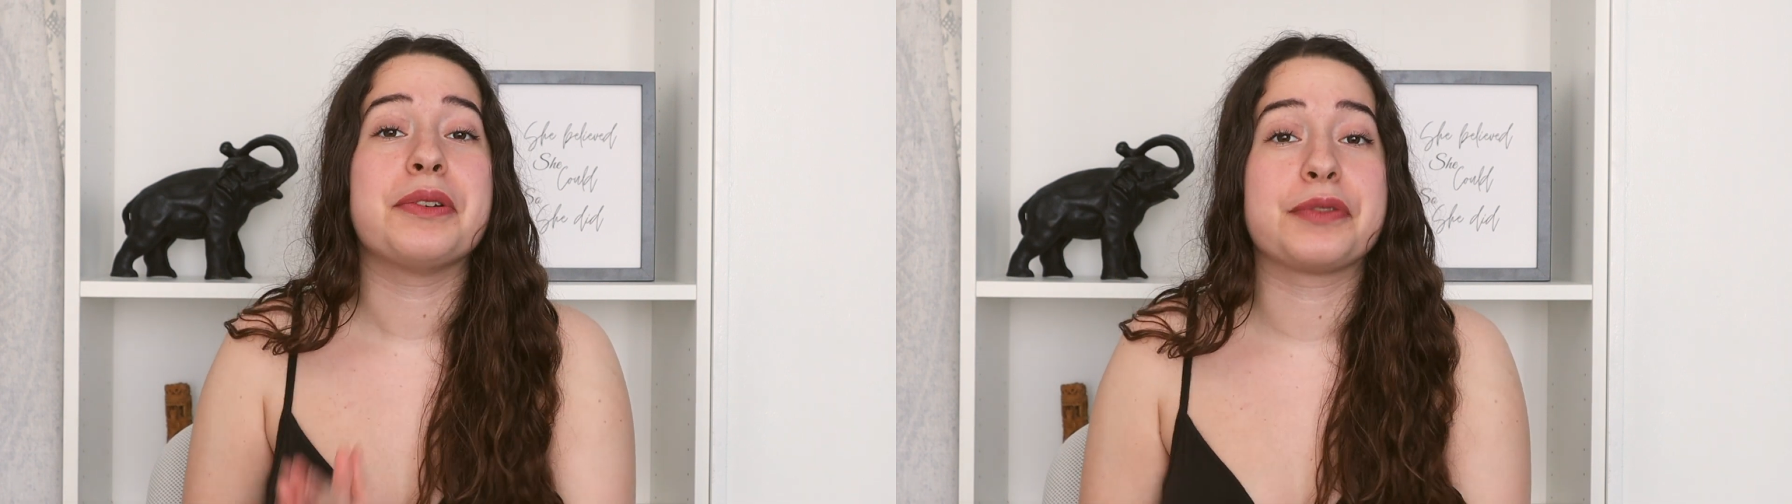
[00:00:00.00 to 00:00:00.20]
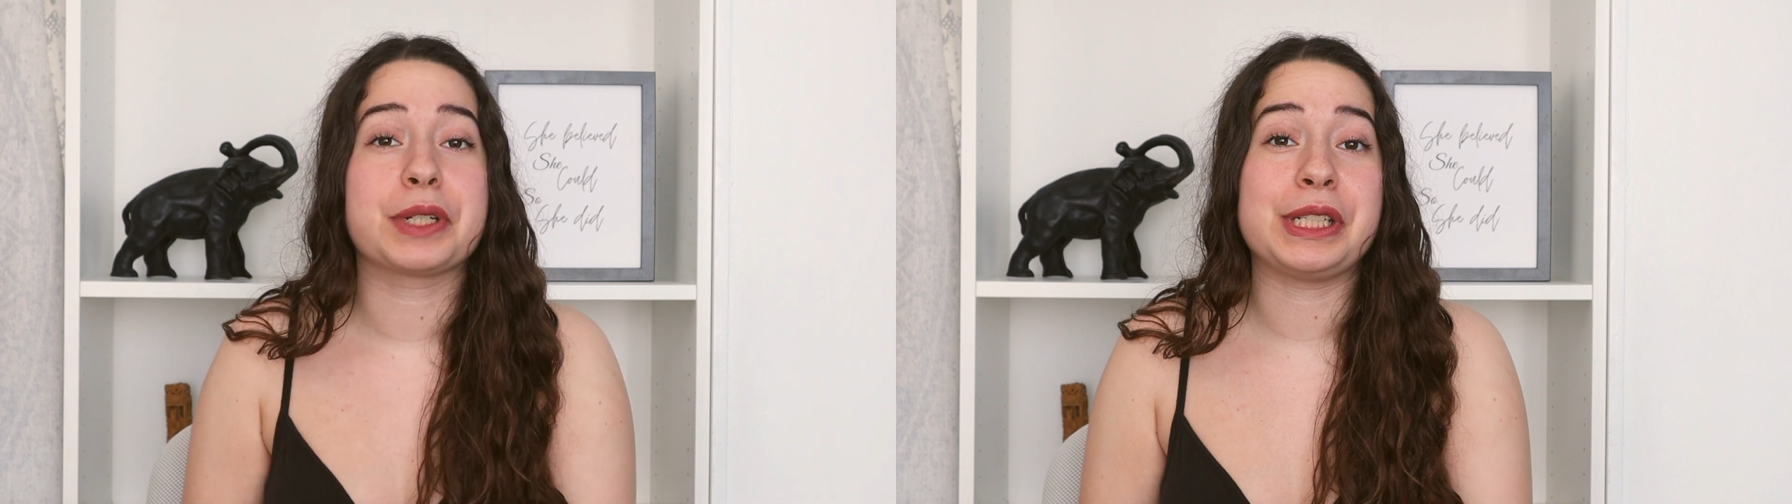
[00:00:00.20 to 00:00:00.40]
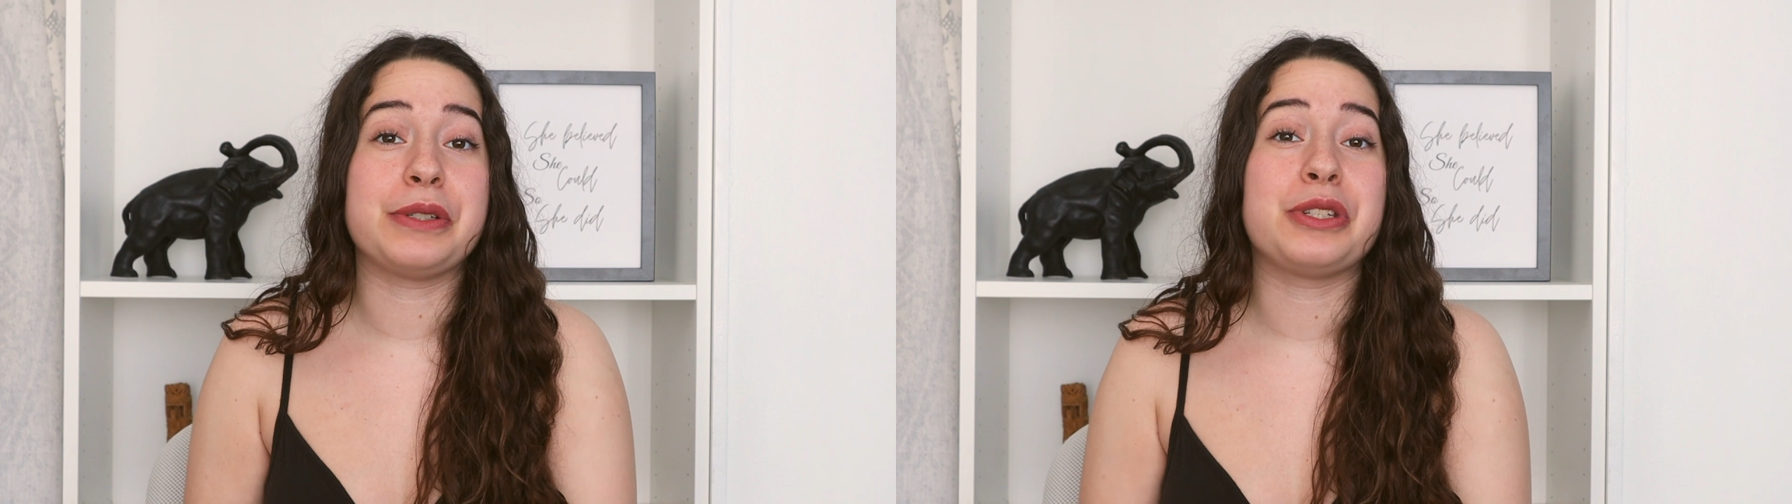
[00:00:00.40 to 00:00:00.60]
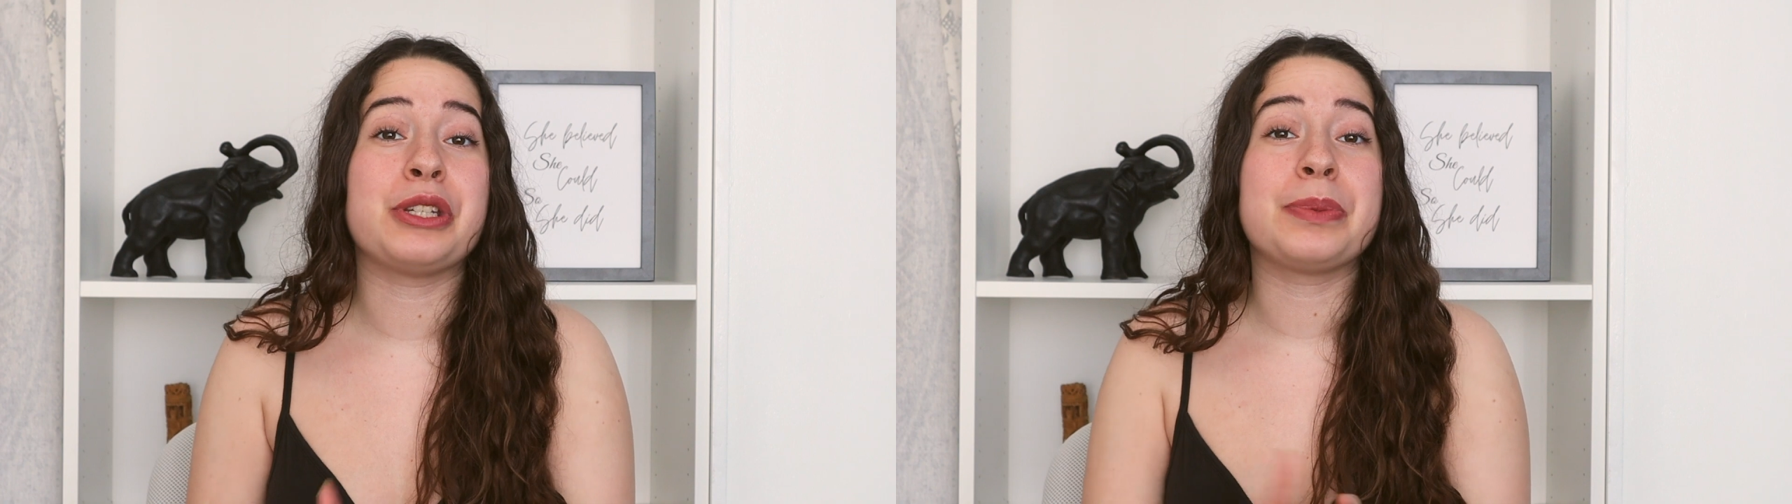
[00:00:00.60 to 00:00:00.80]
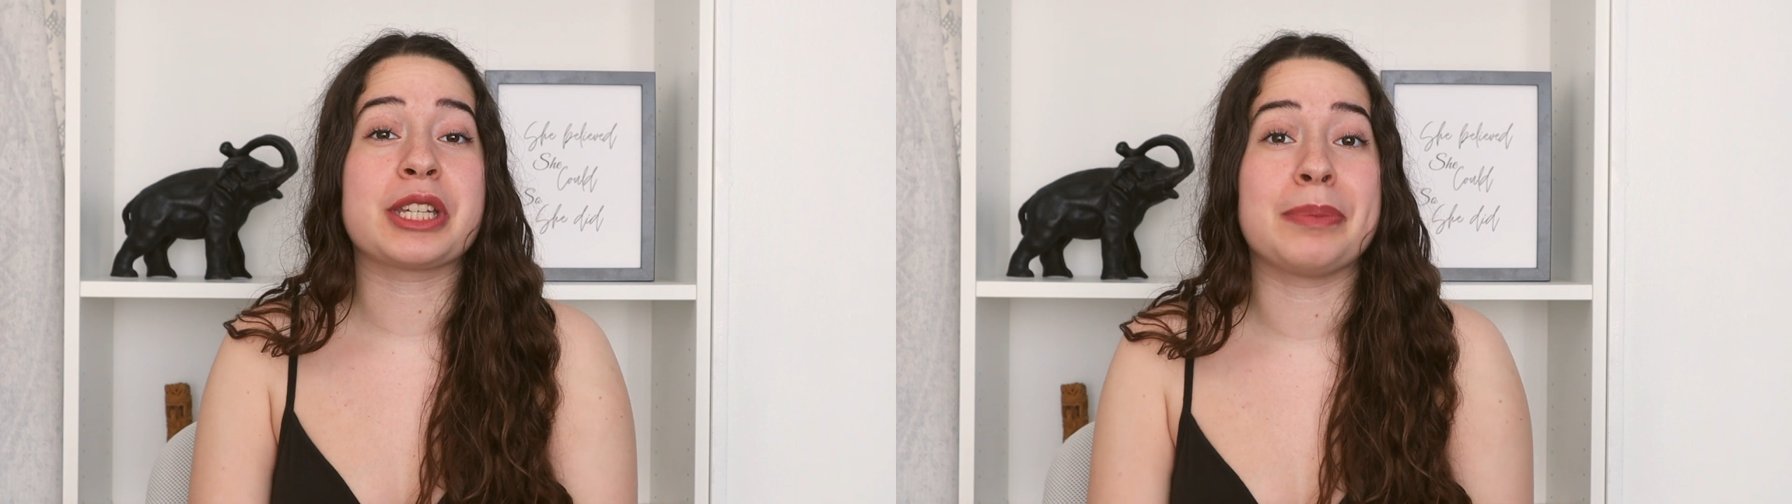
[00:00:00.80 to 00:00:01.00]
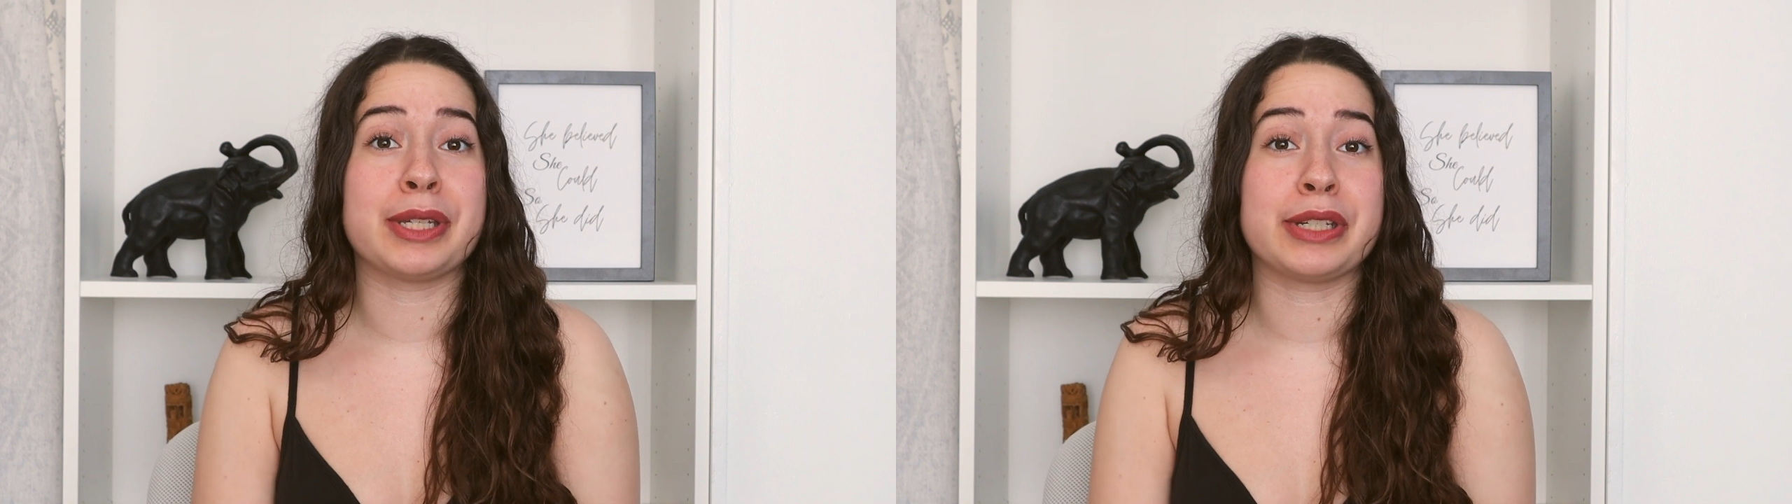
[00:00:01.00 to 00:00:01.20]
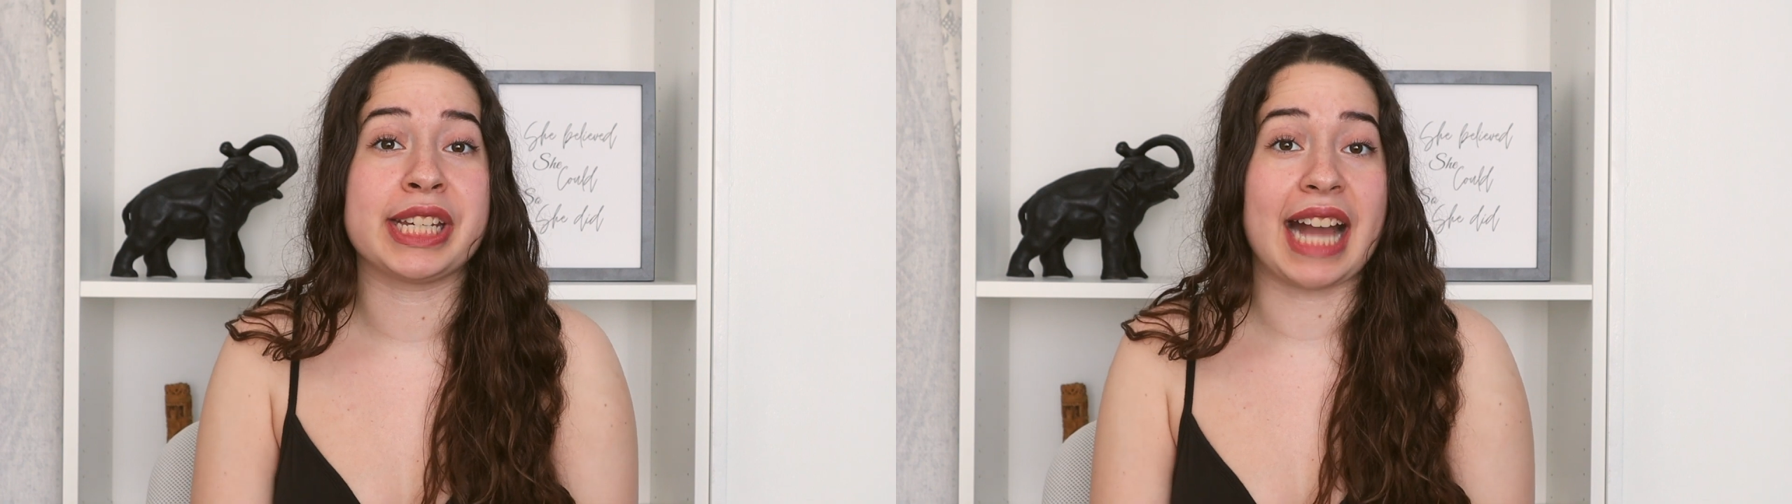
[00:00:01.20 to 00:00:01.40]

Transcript: for YouTube's community